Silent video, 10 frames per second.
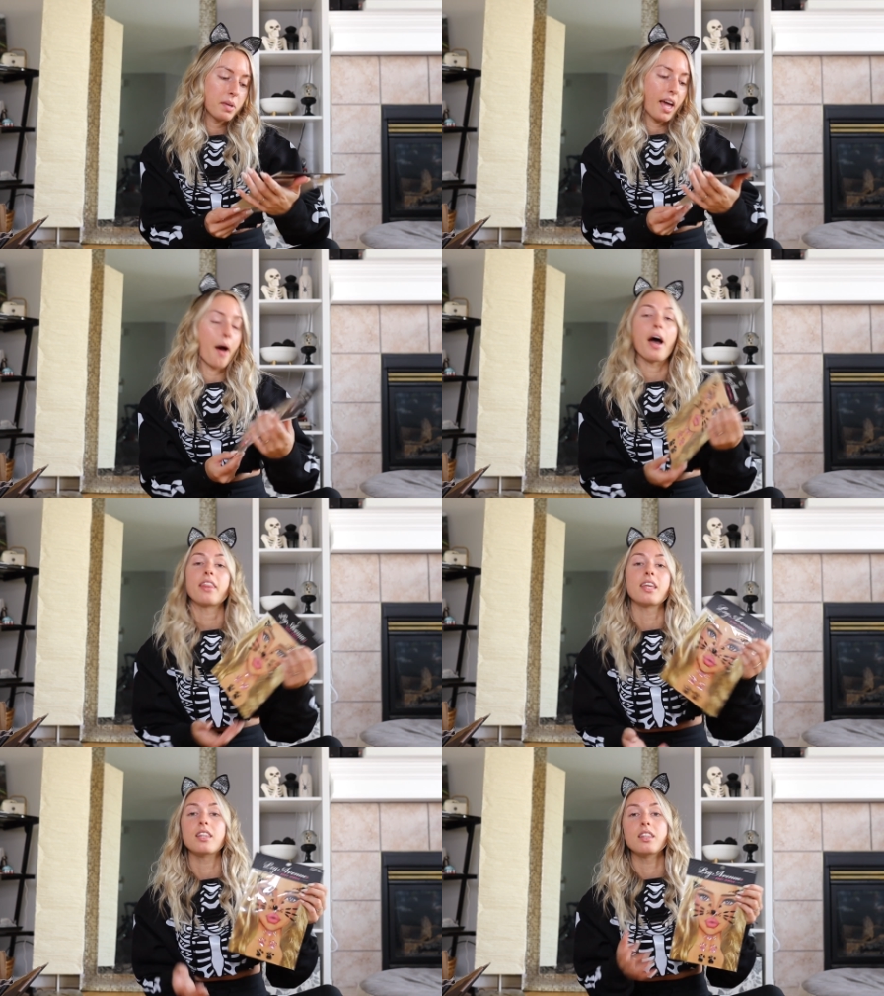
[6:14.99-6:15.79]
But yeah,
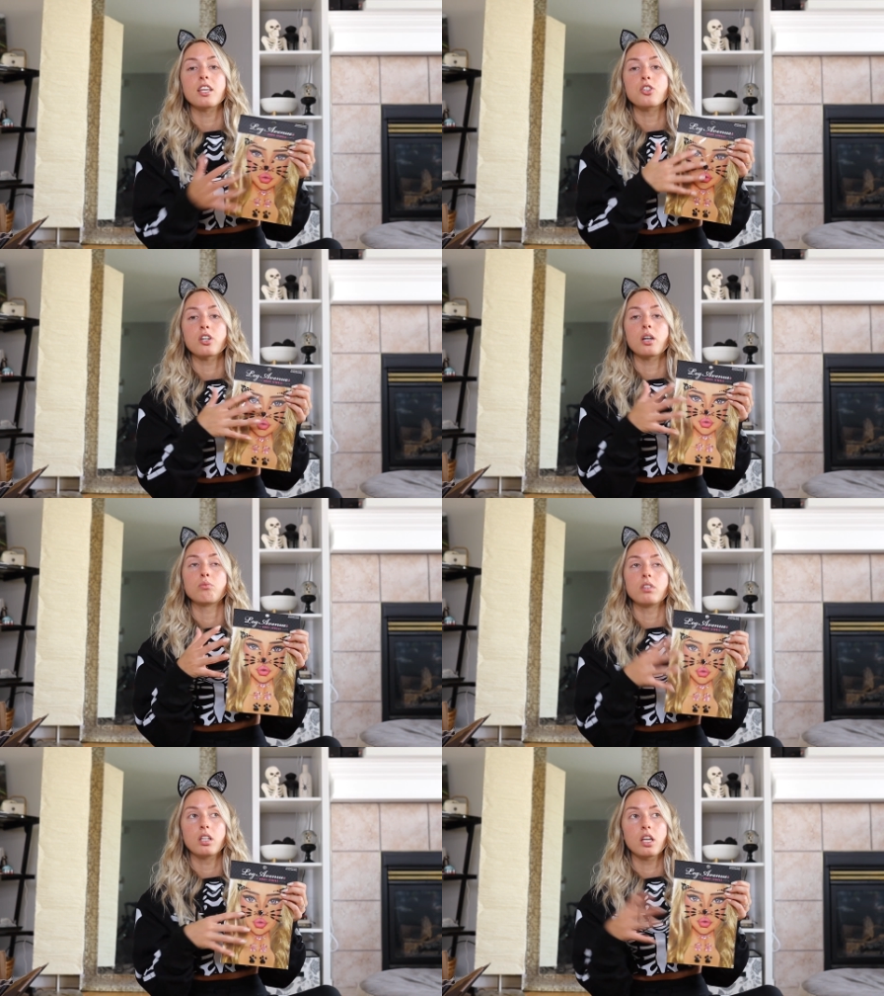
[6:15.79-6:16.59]
I think that these
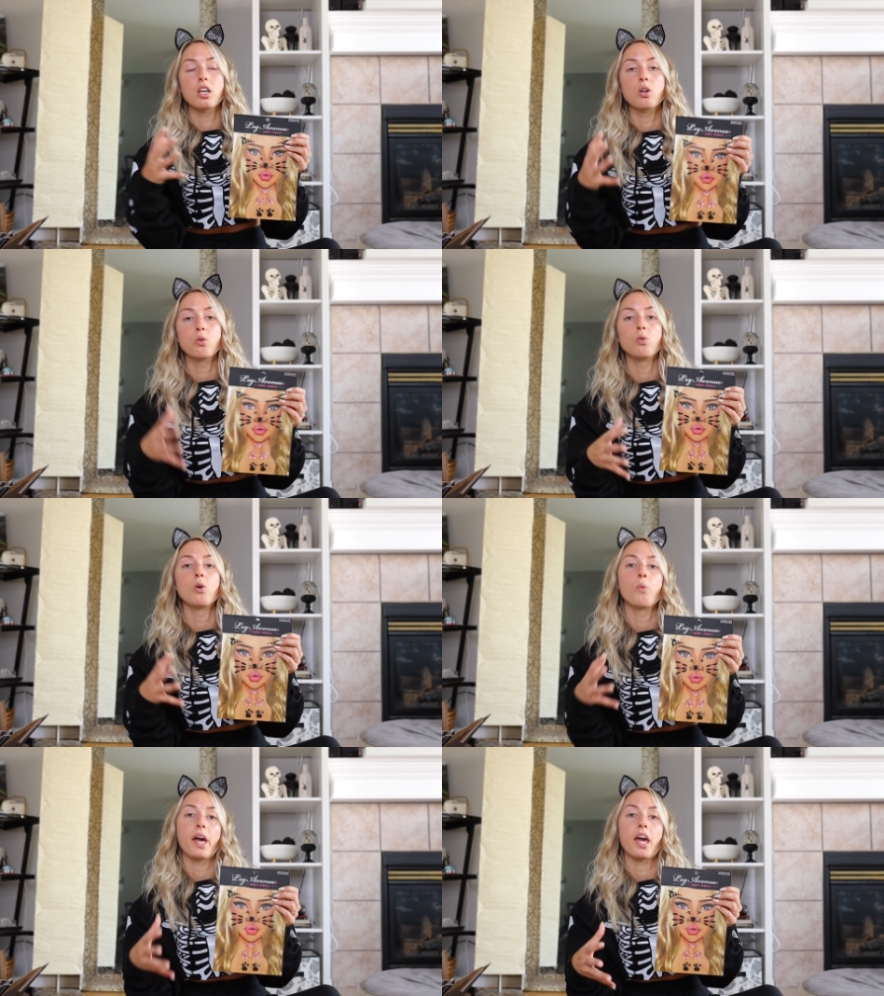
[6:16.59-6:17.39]
are a really
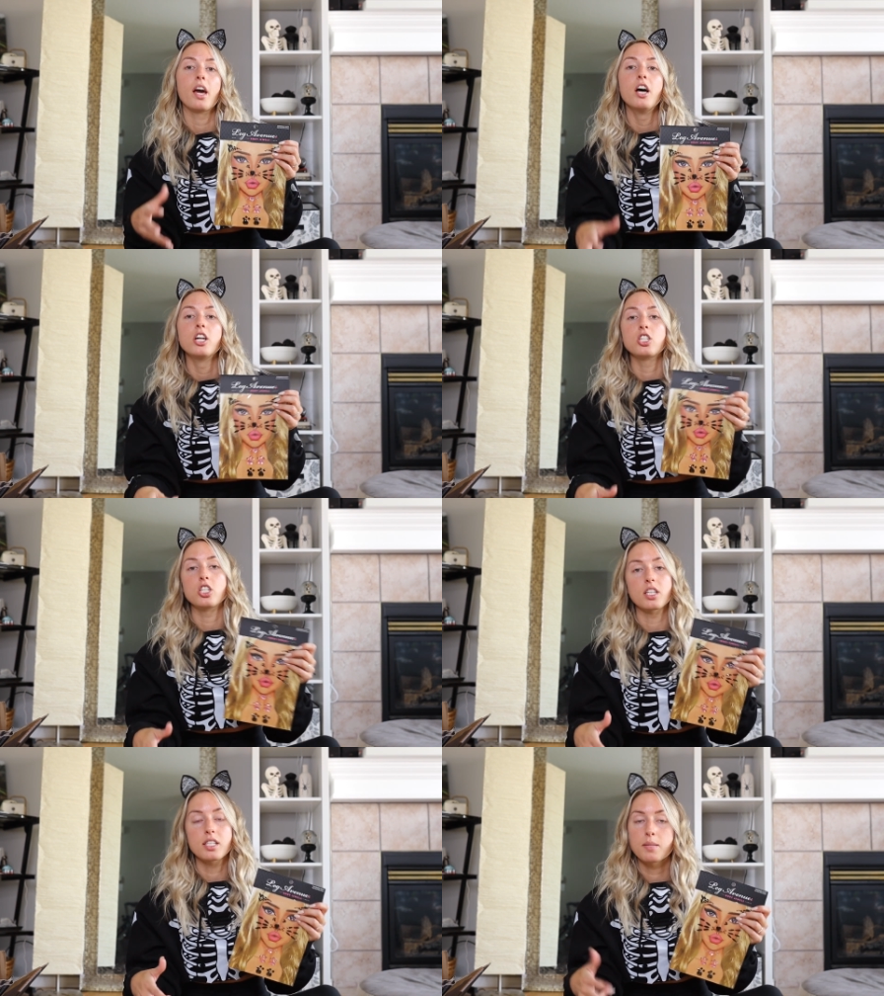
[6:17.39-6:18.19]
cool way
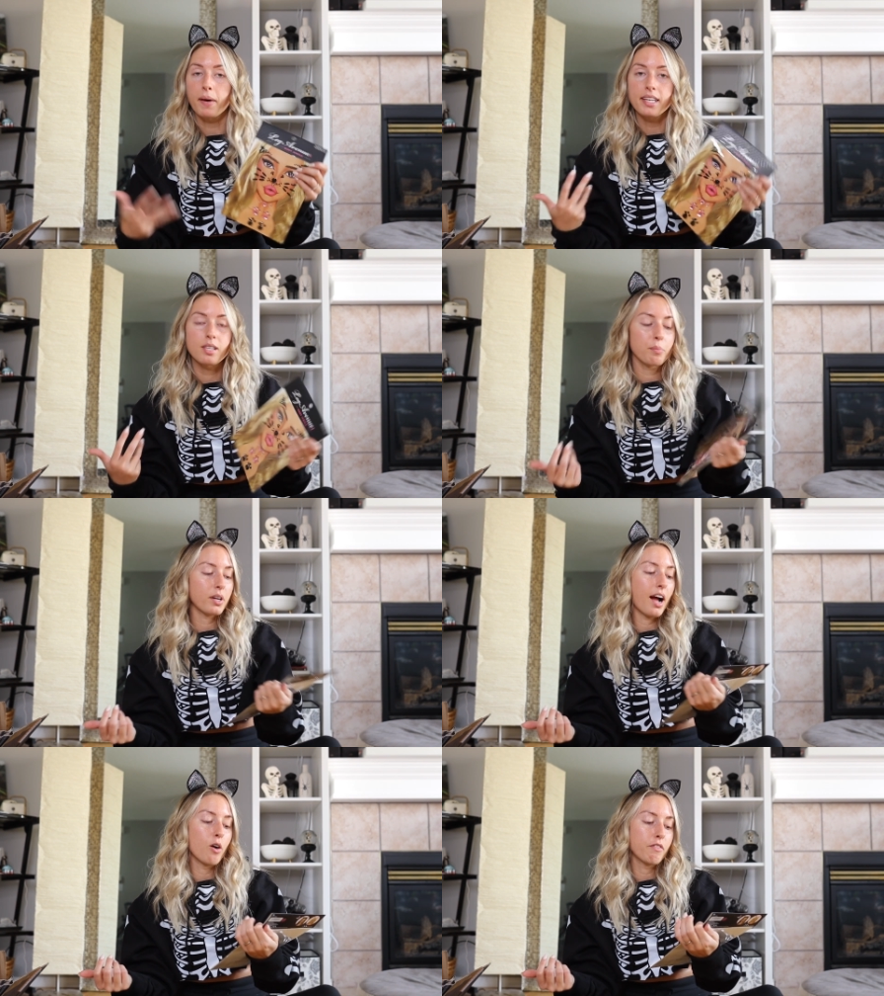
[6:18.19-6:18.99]
to just spice up
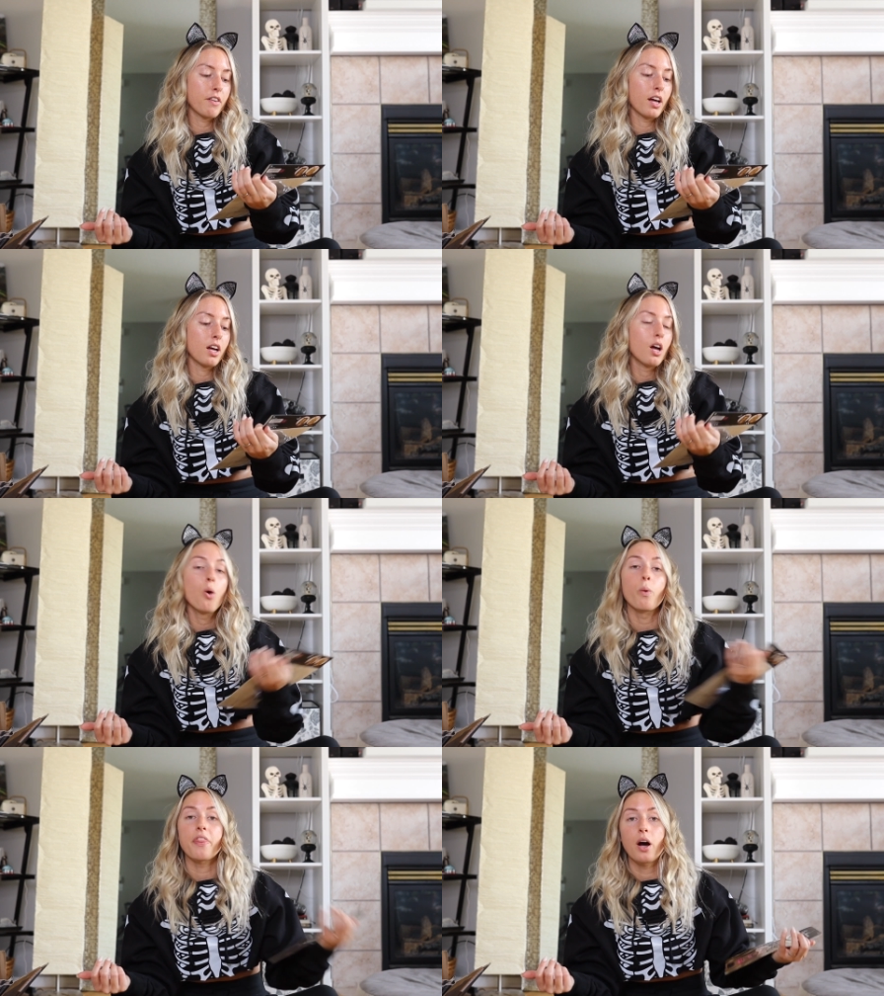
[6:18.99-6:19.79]
your outfit
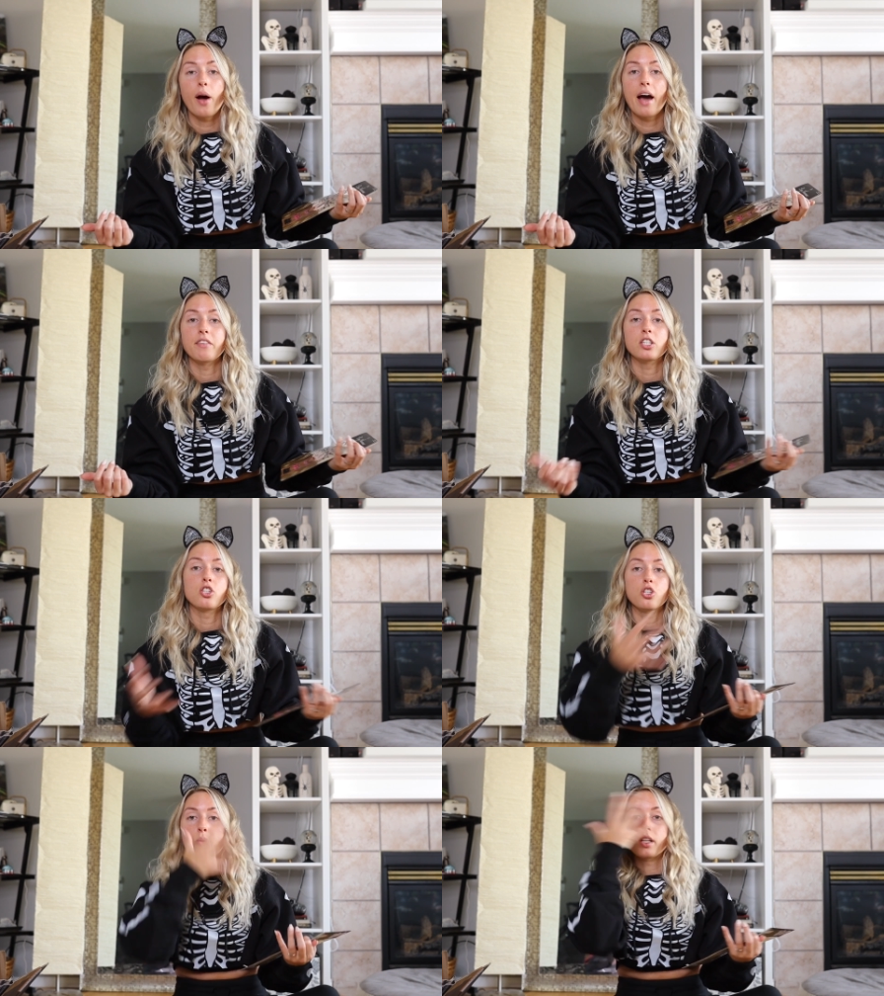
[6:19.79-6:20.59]
without having
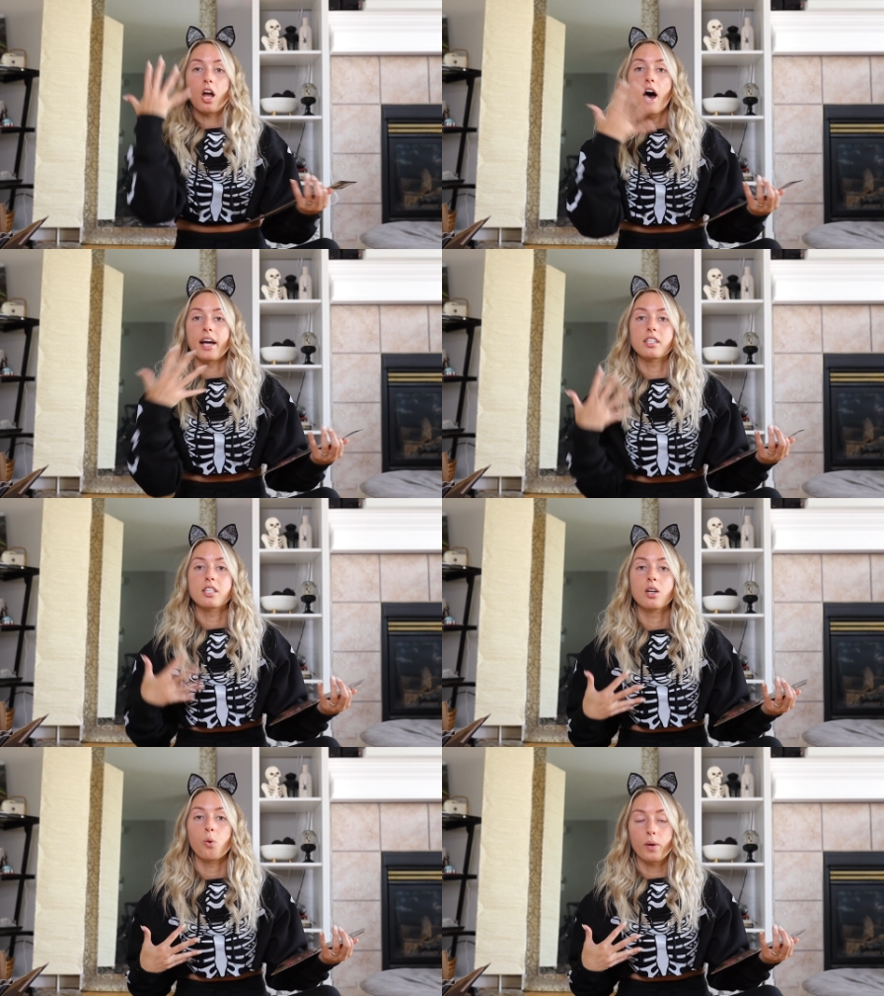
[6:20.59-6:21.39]
to do a
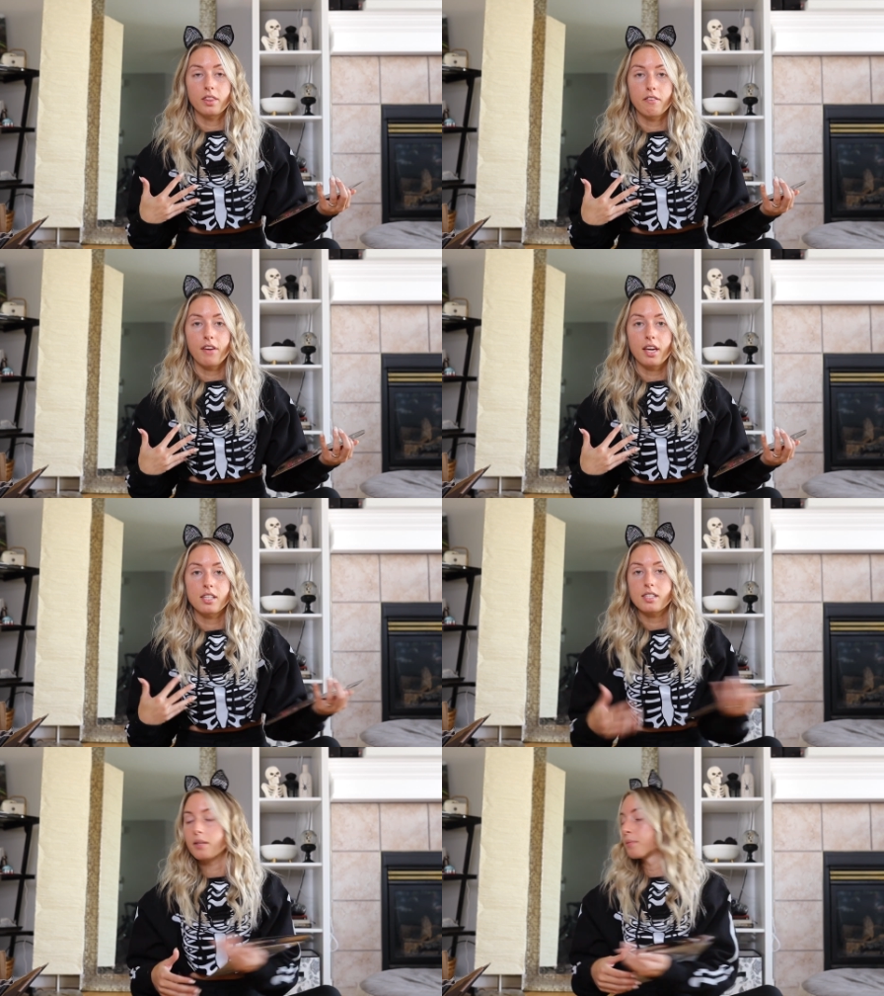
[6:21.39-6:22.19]
lot with the
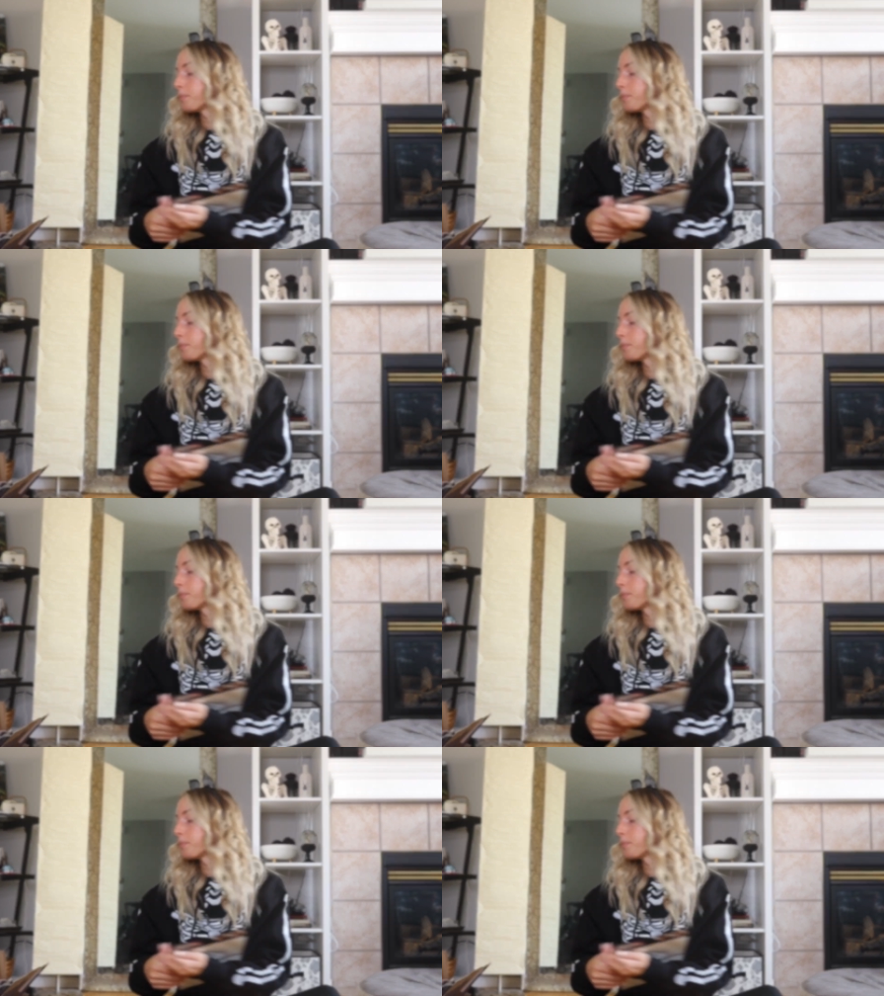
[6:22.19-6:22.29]
face.